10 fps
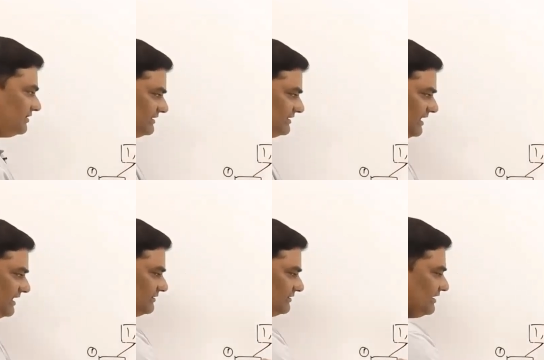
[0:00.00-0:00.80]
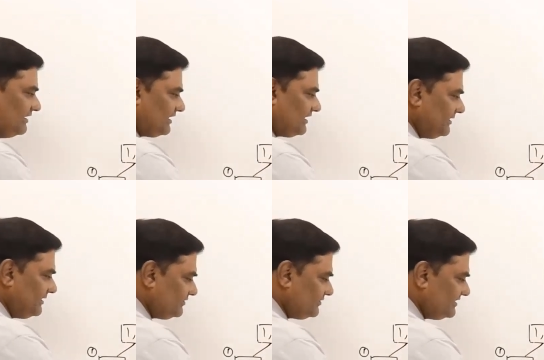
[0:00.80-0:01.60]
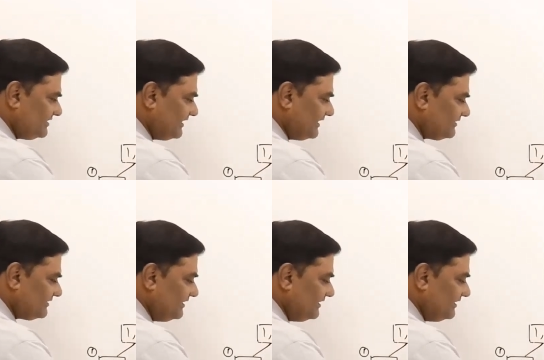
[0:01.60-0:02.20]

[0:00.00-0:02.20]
Then coming to this side,